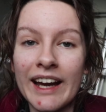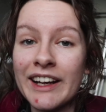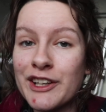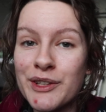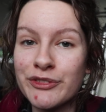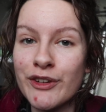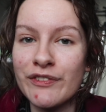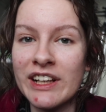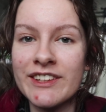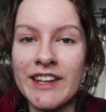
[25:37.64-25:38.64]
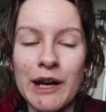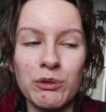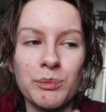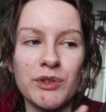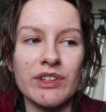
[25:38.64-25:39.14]
And I know for a fact that I
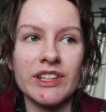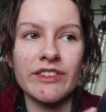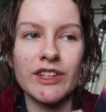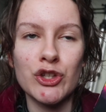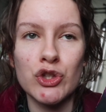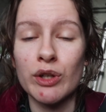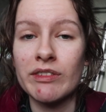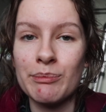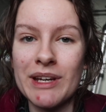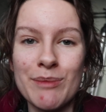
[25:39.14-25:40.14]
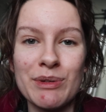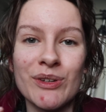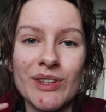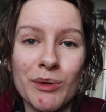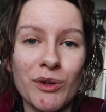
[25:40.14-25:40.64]
will be reading this during May
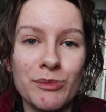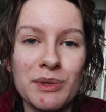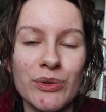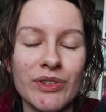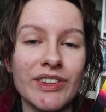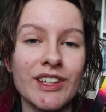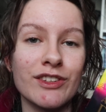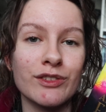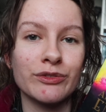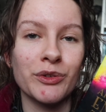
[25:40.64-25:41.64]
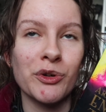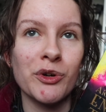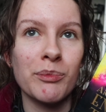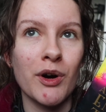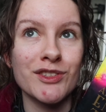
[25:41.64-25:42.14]
because I'm going to be using this
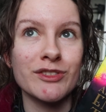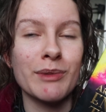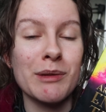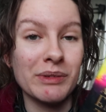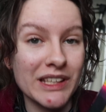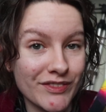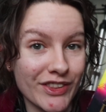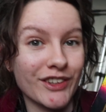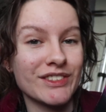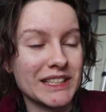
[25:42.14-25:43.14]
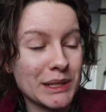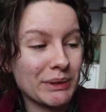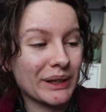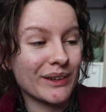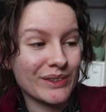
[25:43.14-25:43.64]
for part of my Believathon
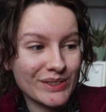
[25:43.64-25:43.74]
TBR,